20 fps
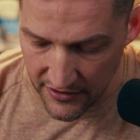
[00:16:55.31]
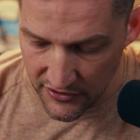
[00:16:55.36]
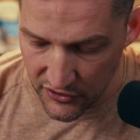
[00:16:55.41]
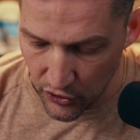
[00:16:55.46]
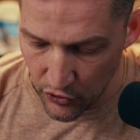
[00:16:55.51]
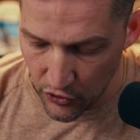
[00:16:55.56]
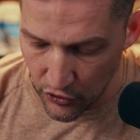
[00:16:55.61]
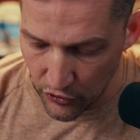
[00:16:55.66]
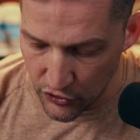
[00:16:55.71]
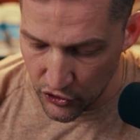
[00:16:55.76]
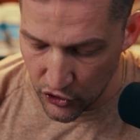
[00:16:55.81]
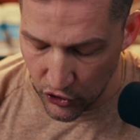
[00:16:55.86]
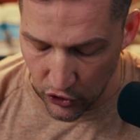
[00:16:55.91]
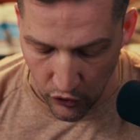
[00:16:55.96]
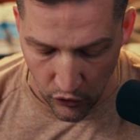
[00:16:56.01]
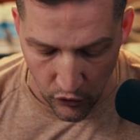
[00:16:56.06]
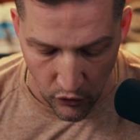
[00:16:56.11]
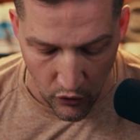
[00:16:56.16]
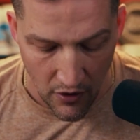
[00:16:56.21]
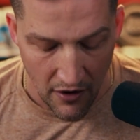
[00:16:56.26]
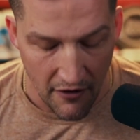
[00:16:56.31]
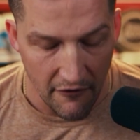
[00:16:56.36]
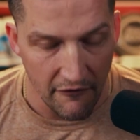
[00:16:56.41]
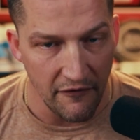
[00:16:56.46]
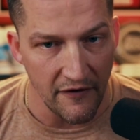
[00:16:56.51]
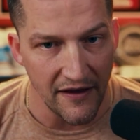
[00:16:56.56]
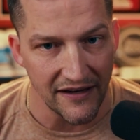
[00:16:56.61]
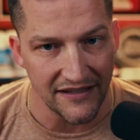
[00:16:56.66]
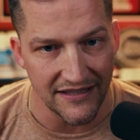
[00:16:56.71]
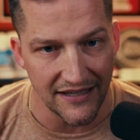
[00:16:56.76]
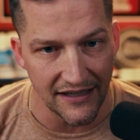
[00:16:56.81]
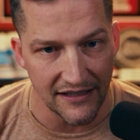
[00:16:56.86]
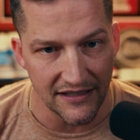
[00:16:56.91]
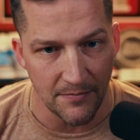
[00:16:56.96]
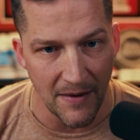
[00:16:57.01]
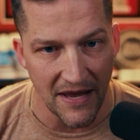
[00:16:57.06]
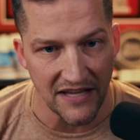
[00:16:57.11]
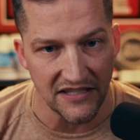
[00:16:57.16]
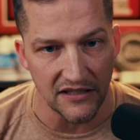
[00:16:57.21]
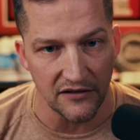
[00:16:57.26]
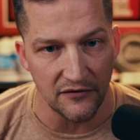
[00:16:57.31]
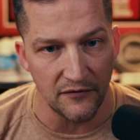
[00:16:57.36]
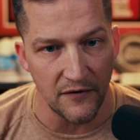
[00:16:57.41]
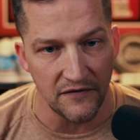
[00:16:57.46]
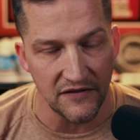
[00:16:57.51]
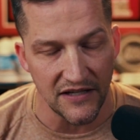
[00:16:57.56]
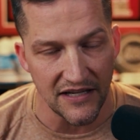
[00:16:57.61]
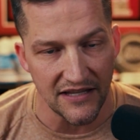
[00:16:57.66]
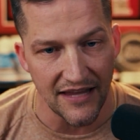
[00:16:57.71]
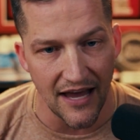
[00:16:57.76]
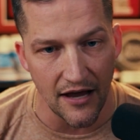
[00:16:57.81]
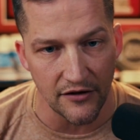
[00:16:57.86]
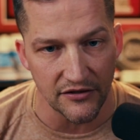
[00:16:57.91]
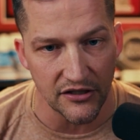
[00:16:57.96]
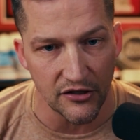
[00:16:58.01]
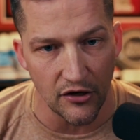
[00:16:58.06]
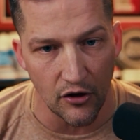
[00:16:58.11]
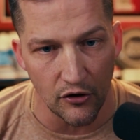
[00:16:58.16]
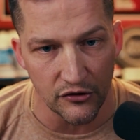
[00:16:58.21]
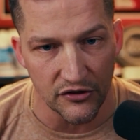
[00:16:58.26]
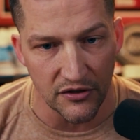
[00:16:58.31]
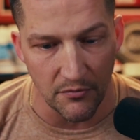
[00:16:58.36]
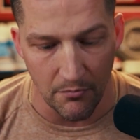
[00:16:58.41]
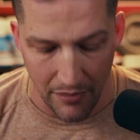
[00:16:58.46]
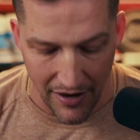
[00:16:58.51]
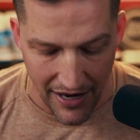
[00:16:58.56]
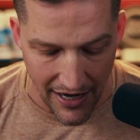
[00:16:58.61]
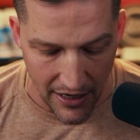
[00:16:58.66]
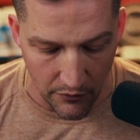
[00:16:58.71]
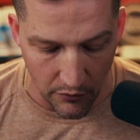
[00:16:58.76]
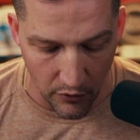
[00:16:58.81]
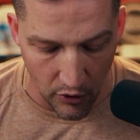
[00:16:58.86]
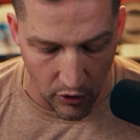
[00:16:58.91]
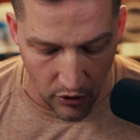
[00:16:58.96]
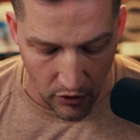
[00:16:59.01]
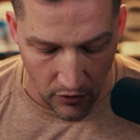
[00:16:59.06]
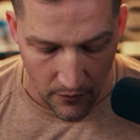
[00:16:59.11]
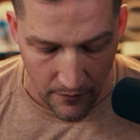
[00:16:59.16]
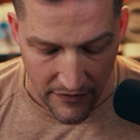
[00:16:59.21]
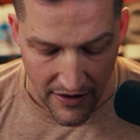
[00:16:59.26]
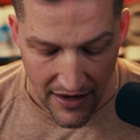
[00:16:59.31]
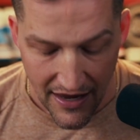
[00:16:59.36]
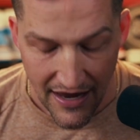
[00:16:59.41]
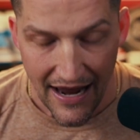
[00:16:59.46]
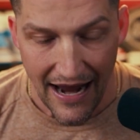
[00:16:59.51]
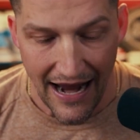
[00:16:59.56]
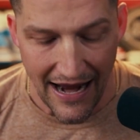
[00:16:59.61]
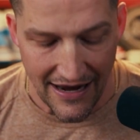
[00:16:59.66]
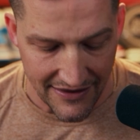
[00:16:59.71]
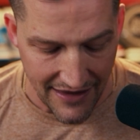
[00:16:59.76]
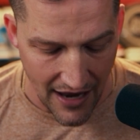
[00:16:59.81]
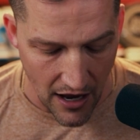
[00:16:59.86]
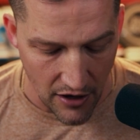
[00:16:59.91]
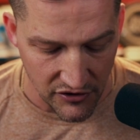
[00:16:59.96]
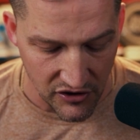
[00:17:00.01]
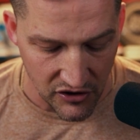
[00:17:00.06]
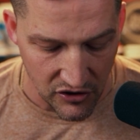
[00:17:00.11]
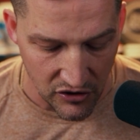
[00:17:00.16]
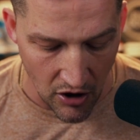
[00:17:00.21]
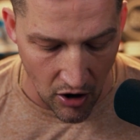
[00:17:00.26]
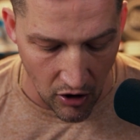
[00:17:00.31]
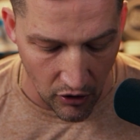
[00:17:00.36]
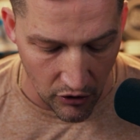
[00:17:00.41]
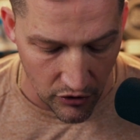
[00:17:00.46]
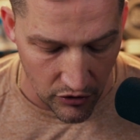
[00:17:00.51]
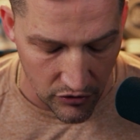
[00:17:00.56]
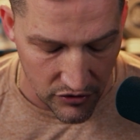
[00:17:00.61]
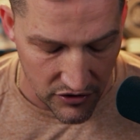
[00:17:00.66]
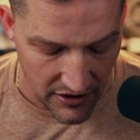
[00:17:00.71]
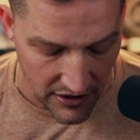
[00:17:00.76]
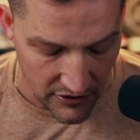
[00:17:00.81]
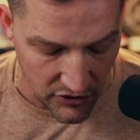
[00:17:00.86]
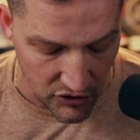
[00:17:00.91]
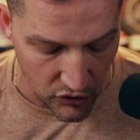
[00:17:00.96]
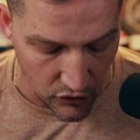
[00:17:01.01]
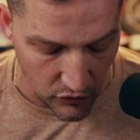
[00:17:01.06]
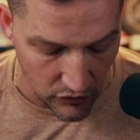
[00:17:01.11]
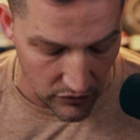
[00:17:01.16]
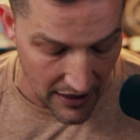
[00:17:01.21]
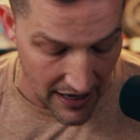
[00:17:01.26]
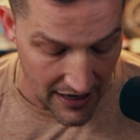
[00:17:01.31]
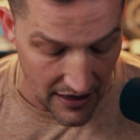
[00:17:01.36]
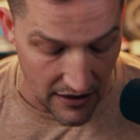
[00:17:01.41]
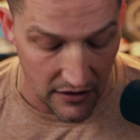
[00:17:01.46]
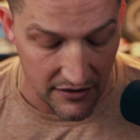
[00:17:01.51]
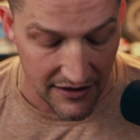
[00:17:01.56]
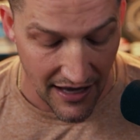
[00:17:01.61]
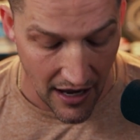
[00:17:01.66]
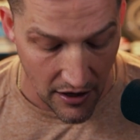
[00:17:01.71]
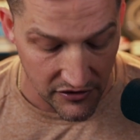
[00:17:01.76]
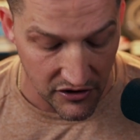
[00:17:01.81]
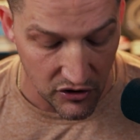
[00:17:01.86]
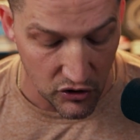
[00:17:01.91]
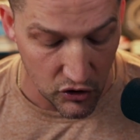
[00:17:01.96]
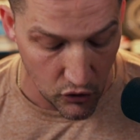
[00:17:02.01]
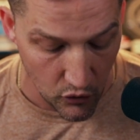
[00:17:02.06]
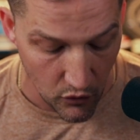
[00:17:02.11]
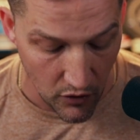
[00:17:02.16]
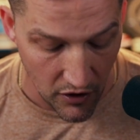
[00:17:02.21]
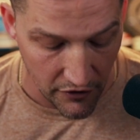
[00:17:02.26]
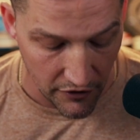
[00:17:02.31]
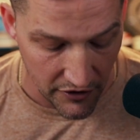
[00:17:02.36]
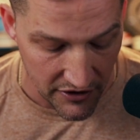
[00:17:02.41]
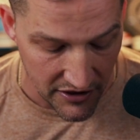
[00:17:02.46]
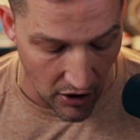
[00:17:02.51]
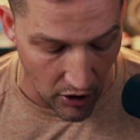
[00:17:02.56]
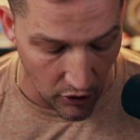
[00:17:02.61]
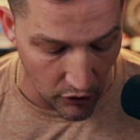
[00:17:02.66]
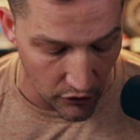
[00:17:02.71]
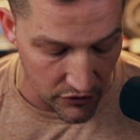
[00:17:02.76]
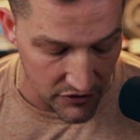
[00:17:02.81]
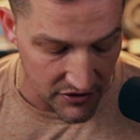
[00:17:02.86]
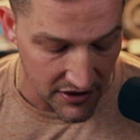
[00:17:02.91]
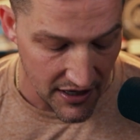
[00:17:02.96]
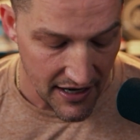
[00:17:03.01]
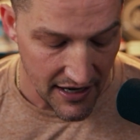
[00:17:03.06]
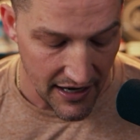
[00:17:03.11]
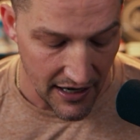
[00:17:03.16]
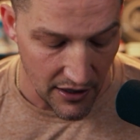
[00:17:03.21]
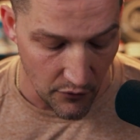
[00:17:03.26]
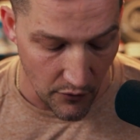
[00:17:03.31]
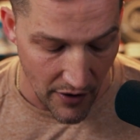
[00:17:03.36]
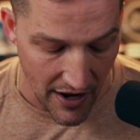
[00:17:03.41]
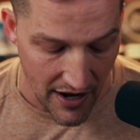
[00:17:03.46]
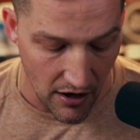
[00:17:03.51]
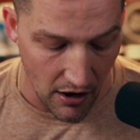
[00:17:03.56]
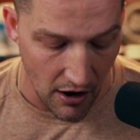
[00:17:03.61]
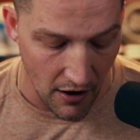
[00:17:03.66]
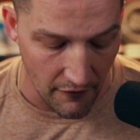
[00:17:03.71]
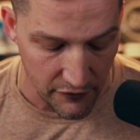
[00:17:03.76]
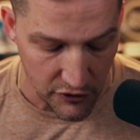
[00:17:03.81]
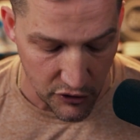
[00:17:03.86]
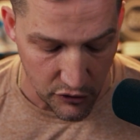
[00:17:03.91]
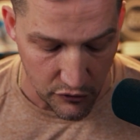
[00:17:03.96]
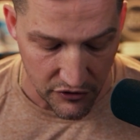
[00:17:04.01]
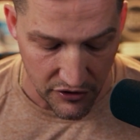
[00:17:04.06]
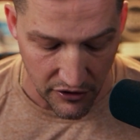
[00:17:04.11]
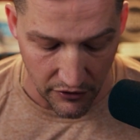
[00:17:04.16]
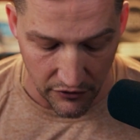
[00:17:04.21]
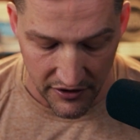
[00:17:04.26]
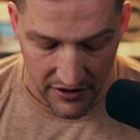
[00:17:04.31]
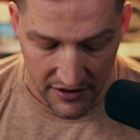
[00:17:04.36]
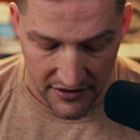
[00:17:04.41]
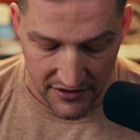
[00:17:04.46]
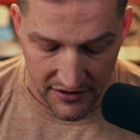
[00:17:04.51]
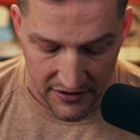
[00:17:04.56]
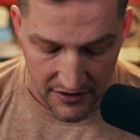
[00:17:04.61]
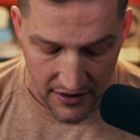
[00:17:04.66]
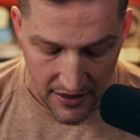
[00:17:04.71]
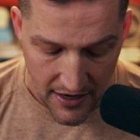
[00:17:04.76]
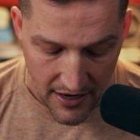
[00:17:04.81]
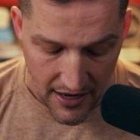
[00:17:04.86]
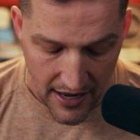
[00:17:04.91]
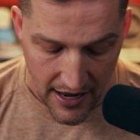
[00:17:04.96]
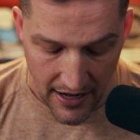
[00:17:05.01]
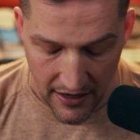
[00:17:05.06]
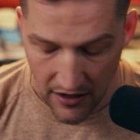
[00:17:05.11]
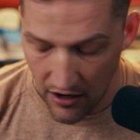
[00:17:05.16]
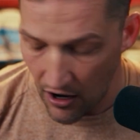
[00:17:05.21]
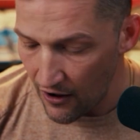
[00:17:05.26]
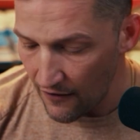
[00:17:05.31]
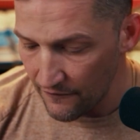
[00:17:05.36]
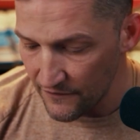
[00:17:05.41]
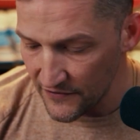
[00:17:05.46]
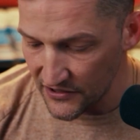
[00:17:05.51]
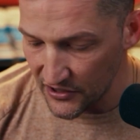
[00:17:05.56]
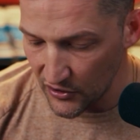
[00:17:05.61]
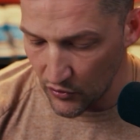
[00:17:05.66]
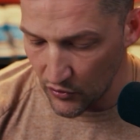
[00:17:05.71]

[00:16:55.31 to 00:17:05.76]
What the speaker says: These are your two fixed expenses: $15,000 in payroll, $8,000 and $8,200 in rent, office utilities, and office